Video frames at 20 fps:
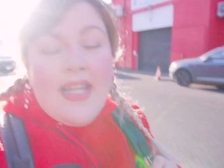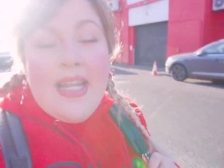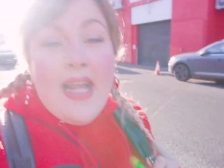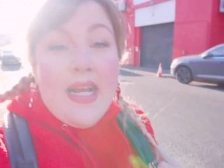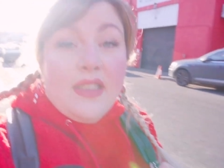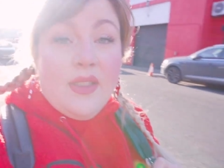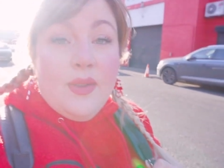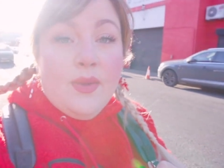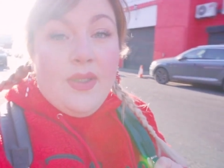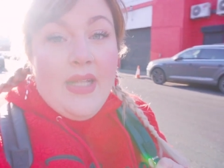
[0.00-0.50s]
an
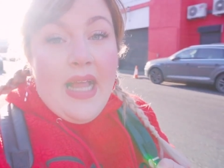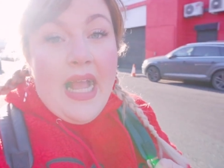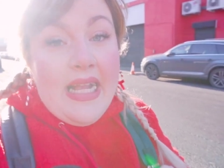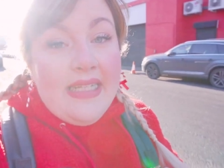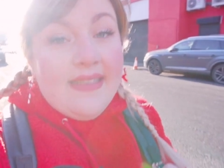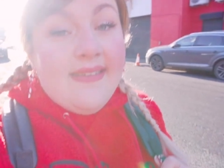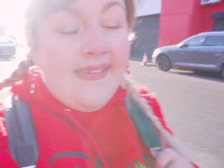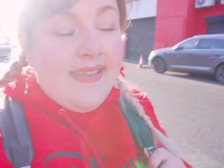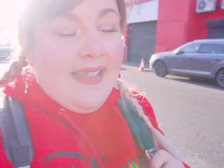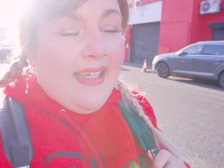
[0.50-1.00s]
actual
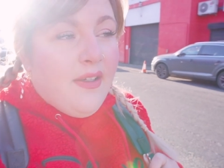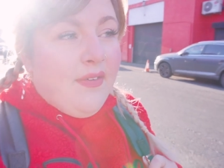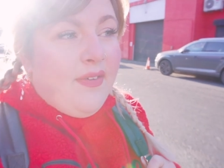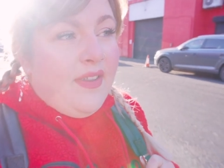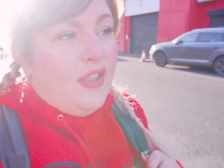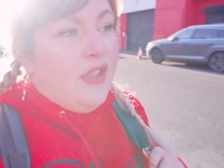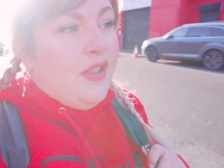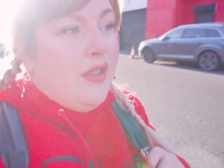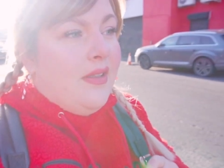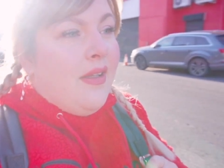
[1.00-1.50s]
Etsy
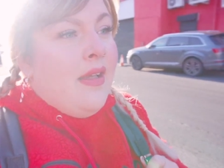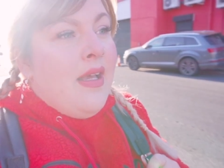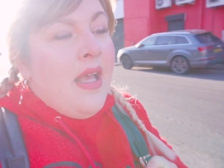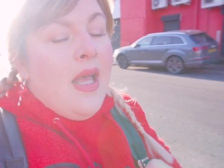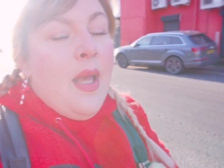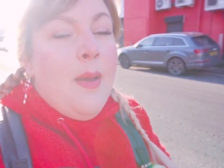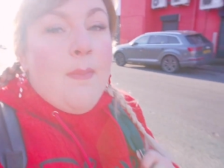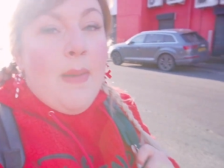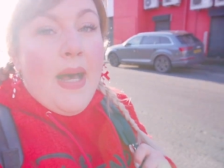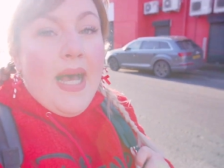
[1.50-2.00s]
official
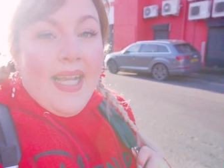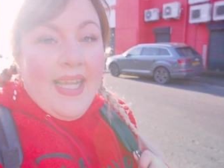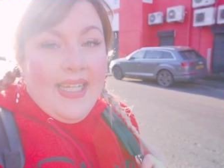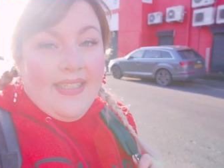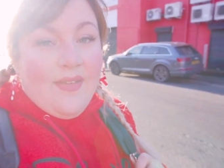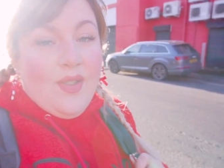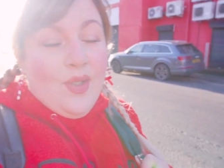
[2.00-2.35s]
market,